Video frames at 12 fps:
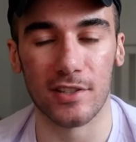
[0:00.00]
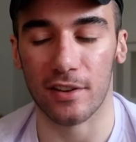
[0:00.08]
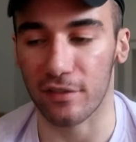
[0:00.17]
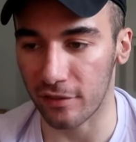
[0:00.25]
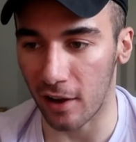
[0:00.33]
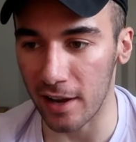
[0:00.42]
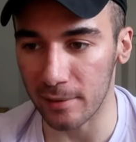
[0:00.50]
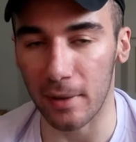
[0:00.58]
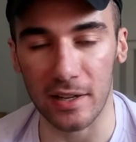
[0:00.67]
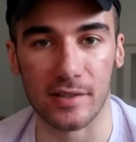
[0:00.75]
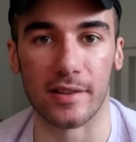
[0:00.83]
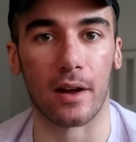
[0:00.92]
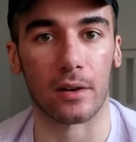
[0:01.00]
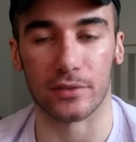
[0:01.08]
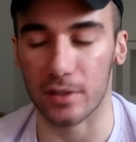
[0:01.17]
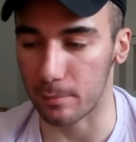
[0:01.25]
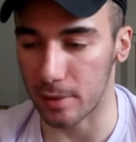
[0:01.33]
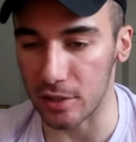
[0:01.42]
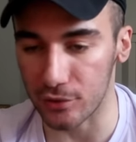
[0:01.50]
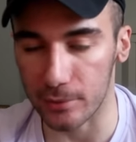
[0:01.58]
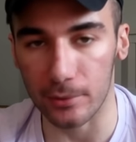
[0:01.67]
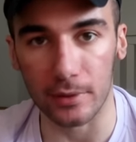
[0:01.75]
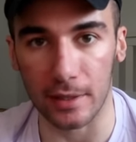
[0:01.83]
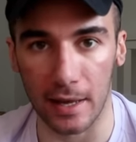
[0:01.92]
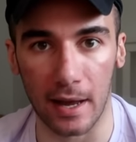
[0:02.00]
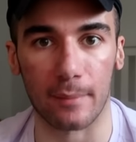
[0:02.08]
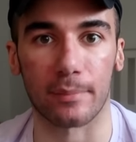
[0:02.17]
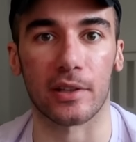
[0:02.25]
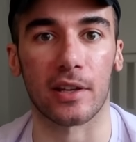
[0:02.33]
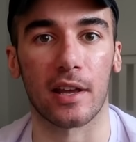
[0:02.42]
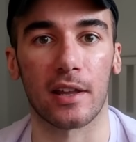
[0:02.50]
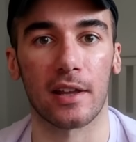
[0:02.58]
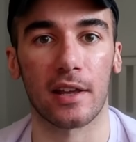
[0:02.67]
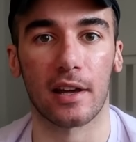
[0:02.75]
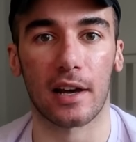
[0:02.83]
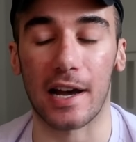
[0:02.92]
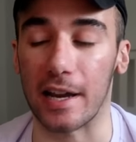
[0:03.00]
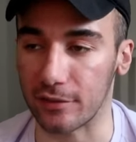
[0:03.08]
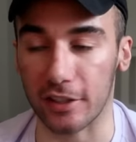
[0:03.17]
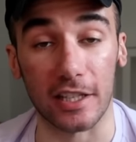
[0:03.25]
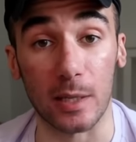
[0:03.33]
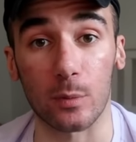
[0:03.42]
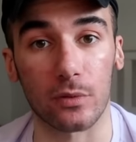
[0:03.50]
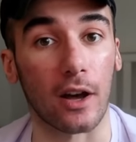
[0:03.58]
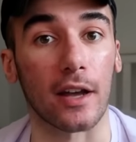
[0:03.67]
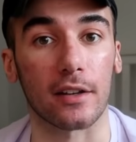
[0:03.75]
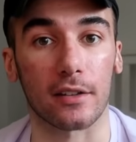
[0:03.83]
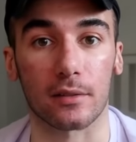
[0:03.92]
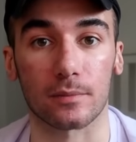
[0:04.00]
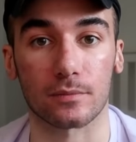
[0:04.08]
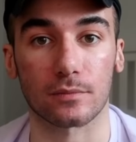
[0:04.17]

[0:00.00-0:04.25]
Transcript: To find myself, to be truly happy, I have to keep fighting.